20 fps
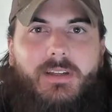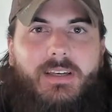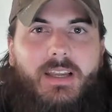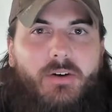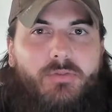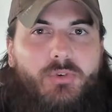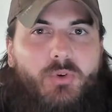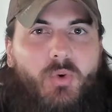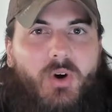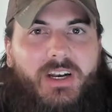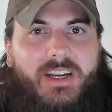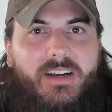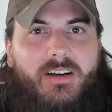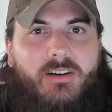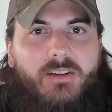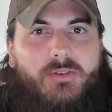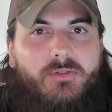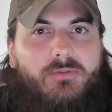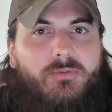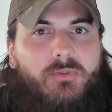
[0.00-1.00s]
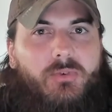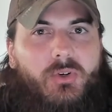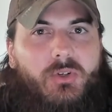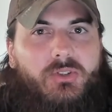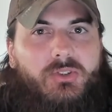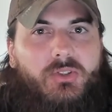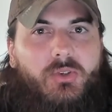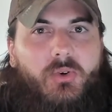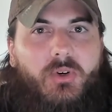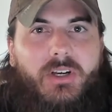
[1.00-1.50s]
Now, if you want to hear the full
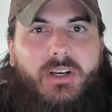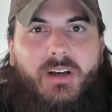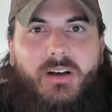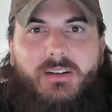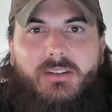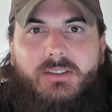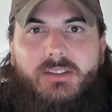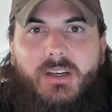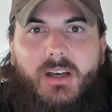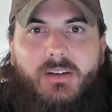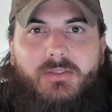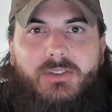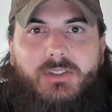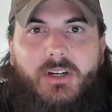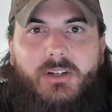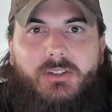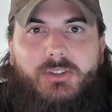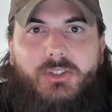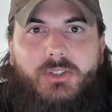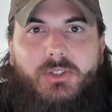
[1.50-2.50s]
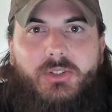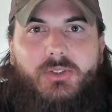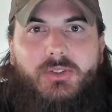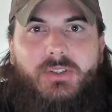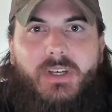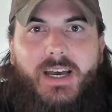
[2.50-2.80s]
story on Softstar shoes,